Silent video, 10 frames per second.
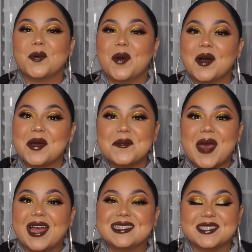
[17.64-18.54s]
welcome
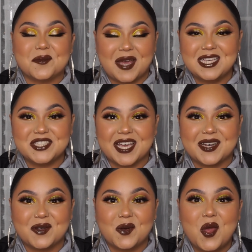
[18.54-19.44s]
back to my
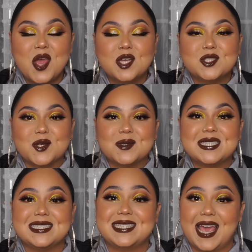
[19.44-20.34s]
channel. So
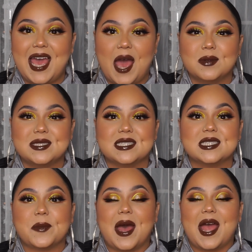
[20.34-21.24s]
today I was
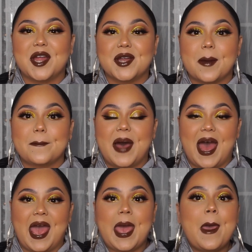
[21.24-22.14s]
inspired
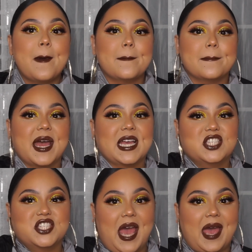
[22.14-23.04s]
by my
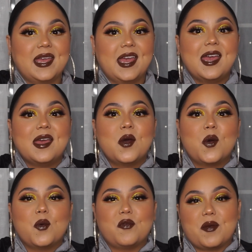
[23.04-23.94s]
jacket,
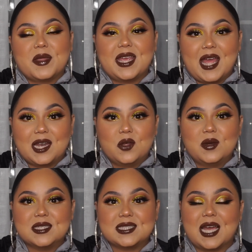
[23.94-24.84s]
from the yellow
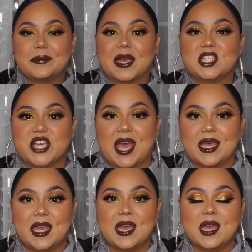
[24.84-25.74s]
inside my
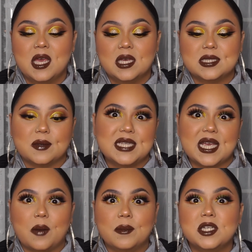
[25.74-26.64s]
jacket. So I was
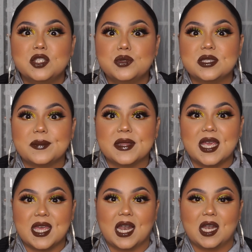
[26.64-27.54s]
like, I'm gonna do
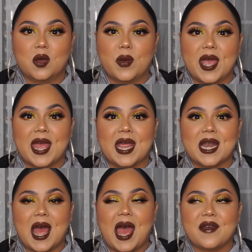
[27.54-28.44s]
something yellow,
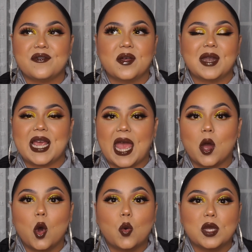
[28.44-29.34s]
and I felt like
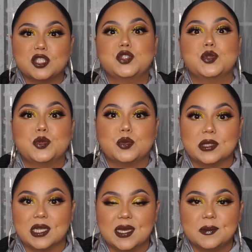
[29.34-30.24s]
I always do
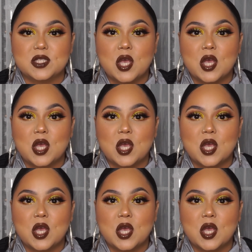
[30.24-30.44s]
nude lips.